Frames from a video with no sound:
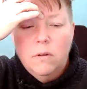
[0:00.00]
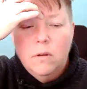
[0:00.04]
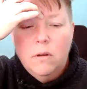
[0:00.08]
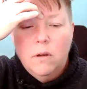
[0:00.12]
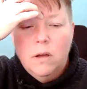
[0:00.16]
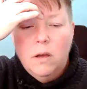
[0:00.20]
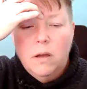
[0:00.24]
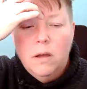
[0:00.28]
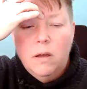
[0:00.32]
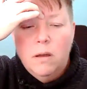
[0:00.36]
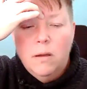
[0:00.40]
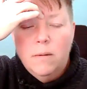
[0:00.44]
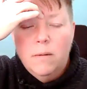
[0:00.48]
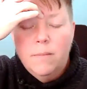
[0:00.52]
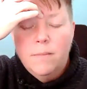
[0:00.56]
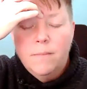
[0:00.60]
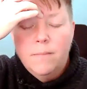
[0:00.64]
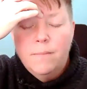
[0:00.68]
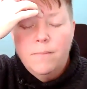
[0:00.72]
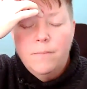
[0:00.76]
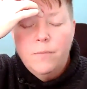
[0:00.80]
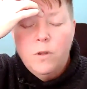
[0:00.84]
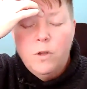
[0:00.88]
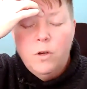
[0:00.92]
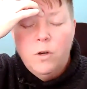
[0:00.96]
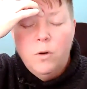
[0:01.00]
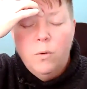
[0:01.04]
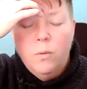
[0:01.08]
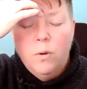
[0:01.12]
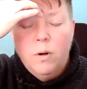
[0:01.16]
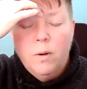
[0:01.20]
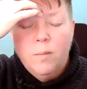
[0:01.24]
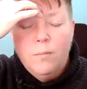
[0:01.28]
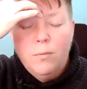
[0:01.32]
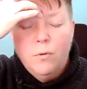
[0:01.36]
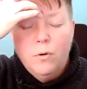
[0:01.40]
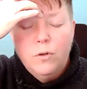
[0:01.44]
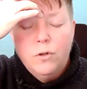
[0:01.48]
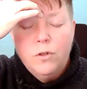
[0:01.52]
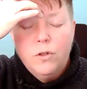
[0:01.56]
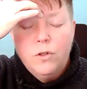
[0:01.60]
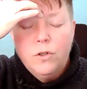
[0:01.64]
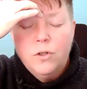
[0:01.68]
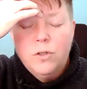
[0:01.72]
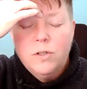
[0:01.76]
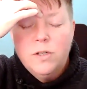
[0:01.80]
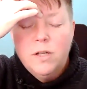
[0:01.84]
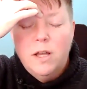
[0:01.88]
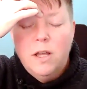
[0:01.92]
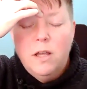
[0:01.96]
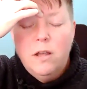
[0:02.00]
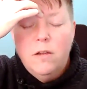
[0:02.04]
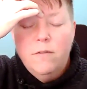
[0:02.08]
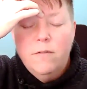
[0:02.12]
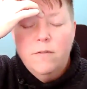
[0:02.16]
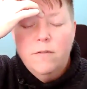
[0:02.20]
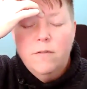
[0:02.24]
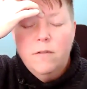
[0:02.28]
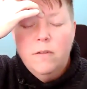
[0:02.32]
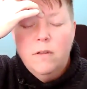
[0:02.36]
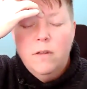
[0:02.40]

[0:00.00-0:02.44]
You don't want to bruise yourself.